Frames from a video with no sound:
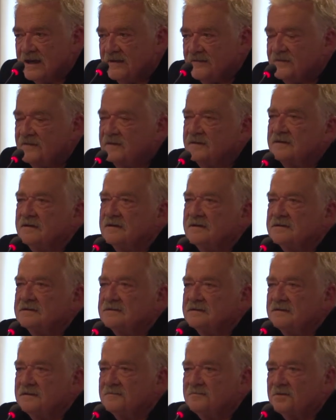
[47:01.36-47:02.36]
Everything
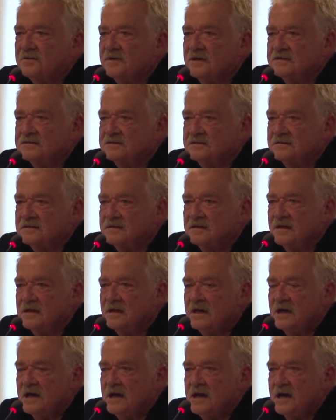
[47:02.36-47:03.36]
is in the present.
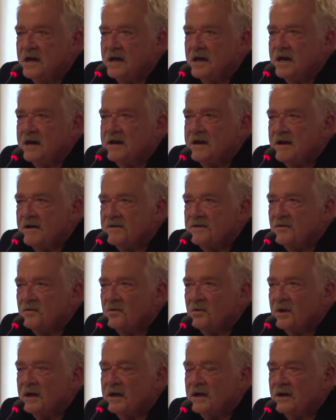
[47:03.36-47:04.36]
Another
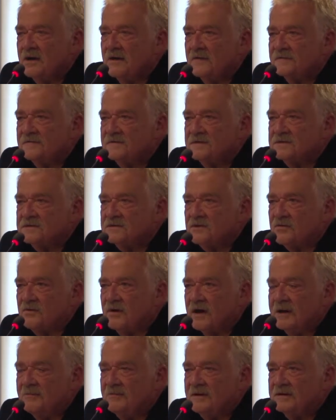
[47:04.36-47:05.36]
way of
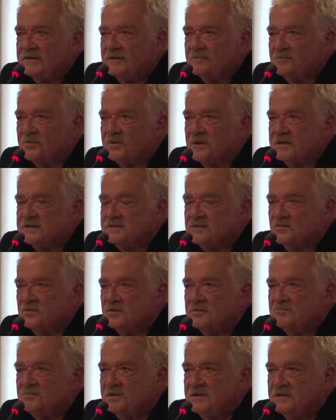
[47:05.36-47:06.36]
describing the present
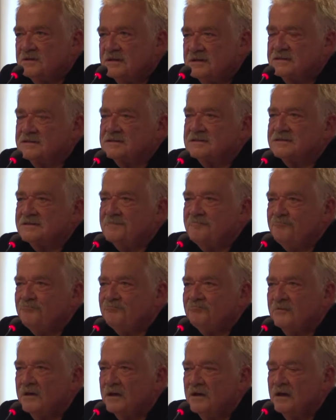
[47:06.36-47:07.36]
would be this.
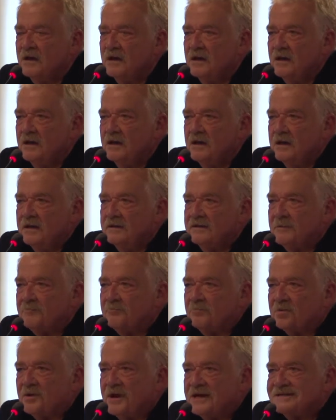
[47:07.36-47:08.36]
The
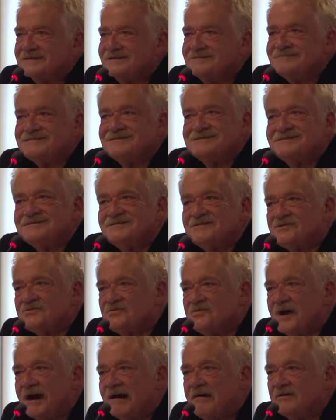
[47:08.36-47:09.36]
present
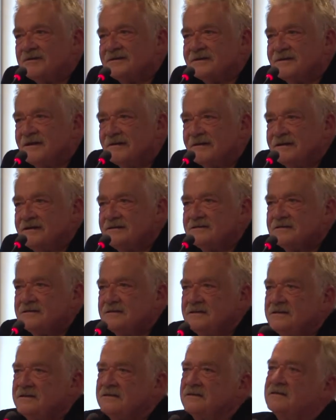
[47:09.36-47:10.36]
throughout the
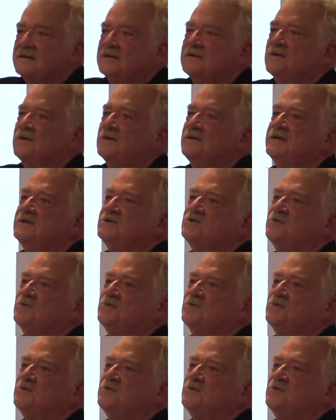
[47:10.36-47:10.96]
19th and early